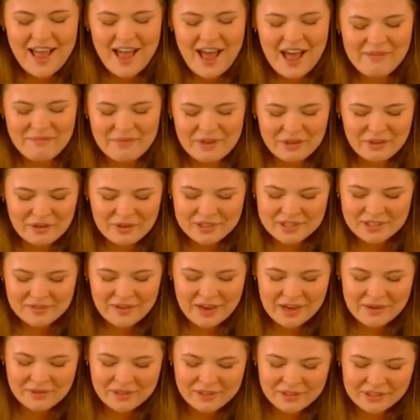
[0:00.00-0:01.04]
I've been
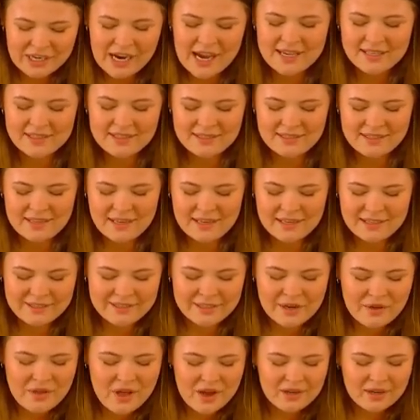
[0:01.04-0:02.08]
crucified with Christ. It is
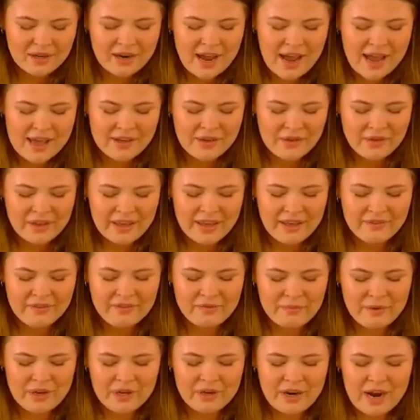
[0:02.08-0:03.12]
no longer I who live,
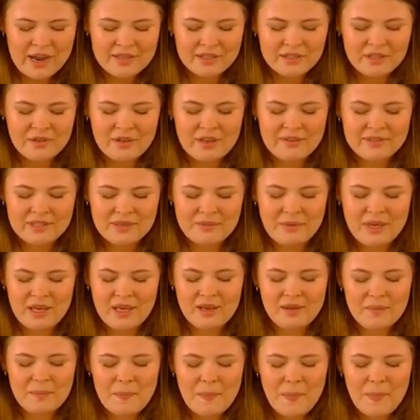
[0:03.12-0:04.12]
but Christ who lives in me.